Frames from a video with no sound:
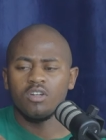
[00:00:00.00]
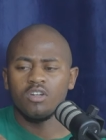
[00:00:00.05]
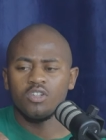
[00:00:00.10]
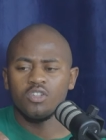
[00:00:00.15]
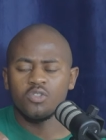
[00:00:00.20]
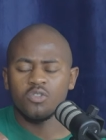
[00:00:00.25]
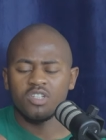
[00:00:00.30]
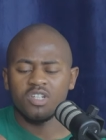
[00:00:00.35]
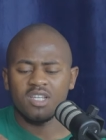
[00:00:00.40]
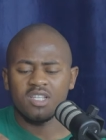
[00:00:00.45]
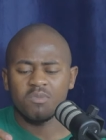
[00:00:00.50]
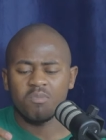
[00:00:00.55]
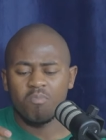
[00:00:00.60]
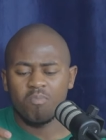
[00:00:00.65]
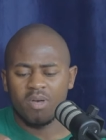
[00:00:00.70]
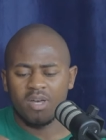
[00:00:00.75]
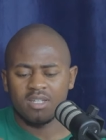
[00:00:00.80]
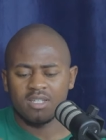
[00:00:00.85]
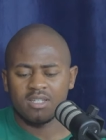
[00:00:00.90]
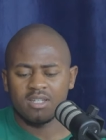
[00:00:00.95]
to just
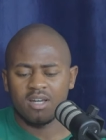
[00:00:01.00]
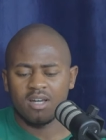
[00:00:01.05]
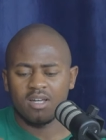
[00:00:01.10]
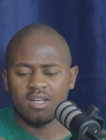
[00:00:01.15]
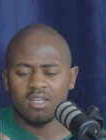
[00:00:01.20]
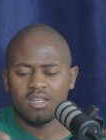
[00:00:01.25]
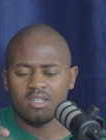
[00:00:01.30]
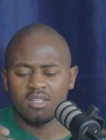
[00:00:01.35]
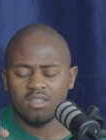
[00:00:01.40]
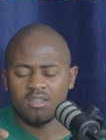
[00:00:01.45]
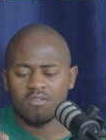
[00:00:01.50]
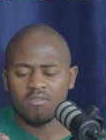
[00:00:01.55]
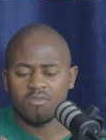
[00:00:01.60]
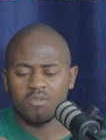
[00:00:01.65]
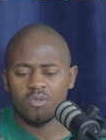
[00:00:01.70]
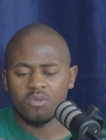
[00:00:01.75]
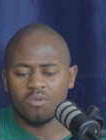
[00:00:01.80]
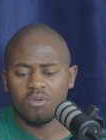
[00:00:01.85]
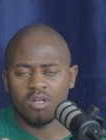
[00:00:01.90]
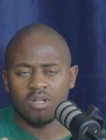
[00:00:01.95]
better give
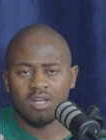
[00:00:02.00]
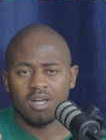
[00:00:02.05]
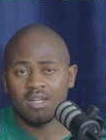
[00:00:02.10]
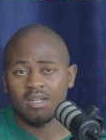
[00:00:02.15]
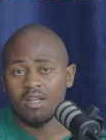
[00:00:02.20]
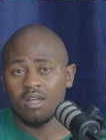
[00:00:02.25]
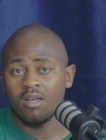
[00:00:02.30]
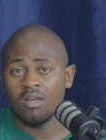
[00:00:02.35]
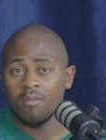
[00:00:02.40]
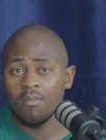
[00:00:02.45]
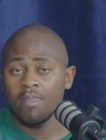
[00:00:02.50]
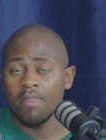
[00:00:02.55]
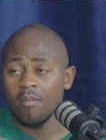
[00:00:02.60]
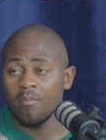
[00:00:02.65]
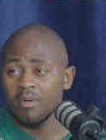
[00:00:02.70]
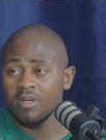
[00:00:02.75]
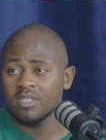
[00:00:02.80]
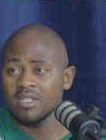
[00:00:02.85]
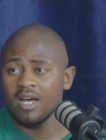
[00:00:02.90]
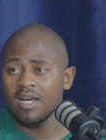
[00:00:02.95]
you an, an um, a
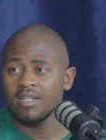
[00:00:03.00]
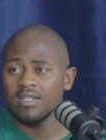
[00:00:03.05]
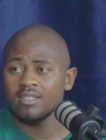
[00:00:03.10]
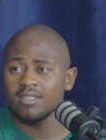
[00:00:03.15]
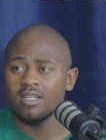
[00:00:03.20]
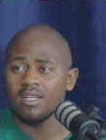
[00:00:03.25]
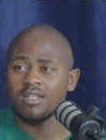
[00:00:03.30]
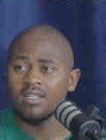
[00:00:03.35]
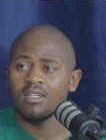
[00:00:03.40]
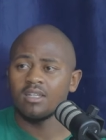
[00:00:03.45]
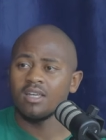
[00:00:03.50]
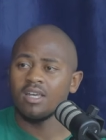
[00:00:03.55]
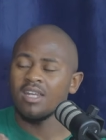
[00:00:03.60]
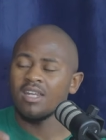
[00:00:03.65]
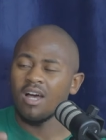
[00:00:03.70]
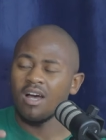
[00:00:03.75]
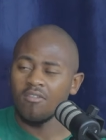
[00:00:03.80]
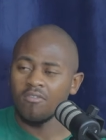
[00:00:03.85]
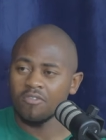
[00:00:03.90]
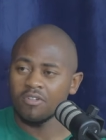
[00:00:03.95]
better understanding in
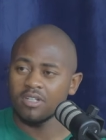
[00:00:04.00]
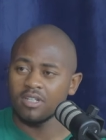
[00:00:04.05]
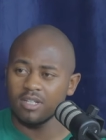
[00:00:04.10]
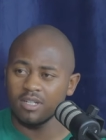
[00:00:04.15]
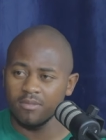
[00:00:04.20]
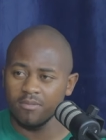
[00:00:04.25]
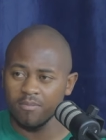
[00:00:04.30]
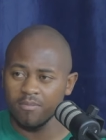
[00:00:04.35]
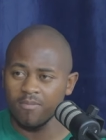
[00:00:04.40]
africa